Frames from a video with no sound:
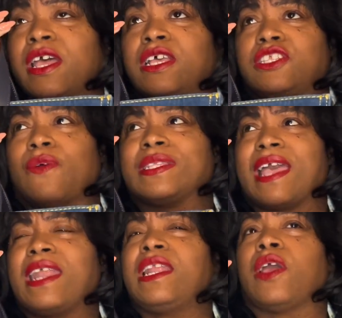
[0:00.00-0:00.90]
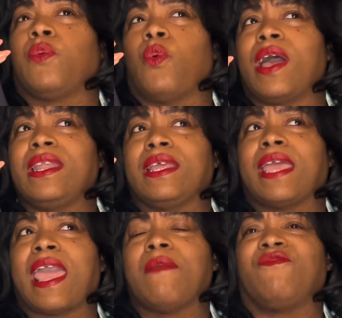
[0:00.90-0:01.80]
So it's kind of like, what
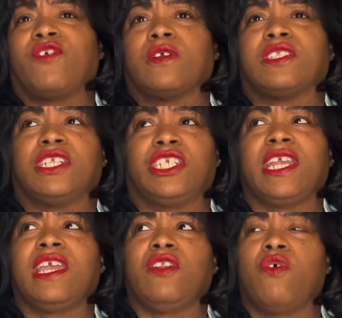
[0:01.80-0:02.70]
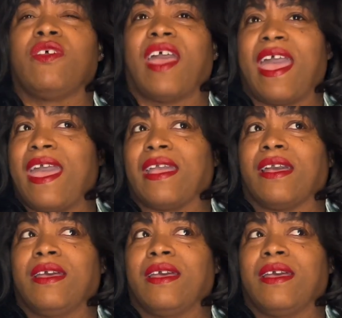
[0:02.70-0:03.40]
came first, the chicken or the egg?